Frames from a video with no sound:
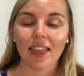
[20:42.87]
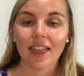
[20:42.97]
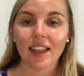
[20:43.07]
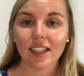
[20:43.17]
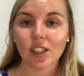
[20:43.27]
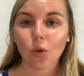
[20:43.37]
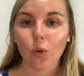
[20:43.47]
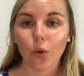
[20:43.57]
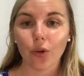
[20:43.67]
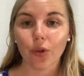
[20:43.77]
This
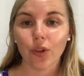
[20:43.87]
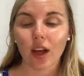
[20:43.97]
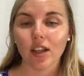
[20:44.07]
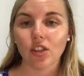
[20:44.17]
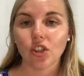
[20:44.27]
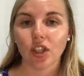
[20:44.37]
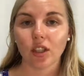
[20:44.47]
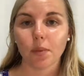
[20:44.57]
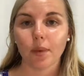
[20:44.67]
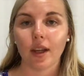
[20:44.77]
oil has
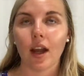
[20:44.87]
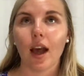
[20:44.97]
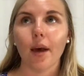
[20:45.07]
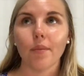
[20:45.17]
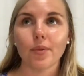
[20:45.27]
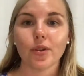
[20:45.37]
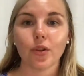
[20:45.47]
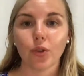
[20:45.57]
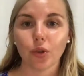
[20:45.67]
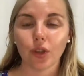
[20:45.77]
just been
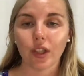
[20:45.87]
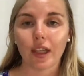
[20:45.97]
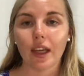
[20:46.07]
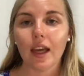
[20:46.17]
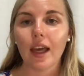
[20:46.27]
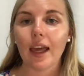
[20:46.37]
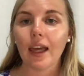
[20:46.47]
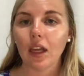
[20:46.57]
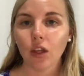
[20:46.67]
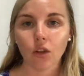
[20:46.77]
absolutely
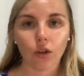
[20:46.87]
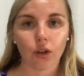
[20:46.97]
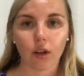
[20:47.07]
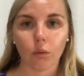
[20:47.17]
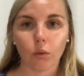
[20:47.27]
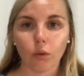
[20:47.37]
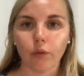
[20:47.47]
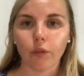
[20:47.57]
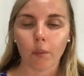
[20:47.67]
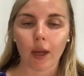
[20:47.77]
incredible
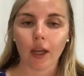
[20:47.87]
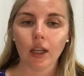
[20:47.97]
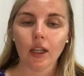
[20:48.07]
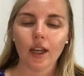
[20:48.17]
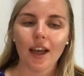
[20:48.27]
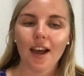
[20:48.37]
for me.